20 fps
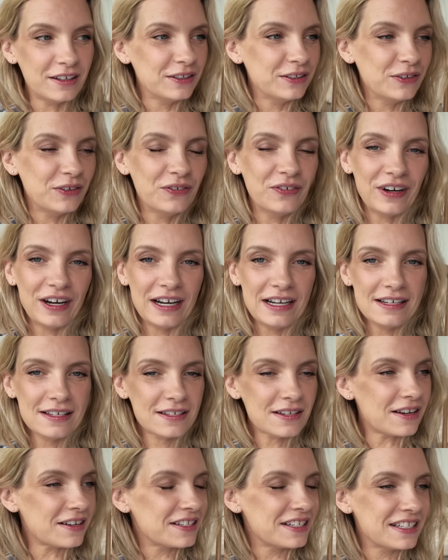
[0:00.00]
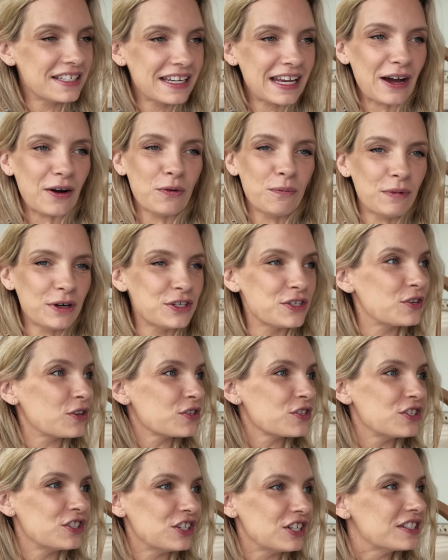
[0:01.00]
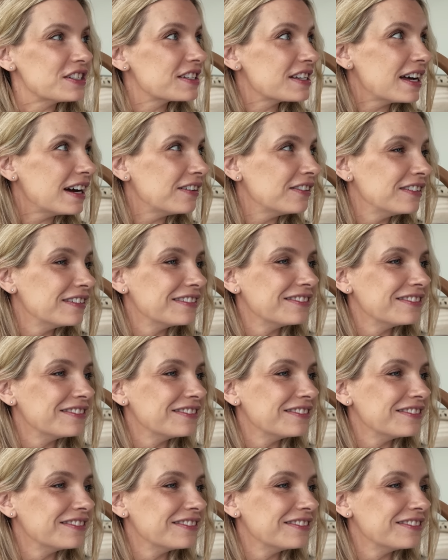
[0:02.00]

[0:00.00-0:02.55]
You're really starting to get on my sausages now.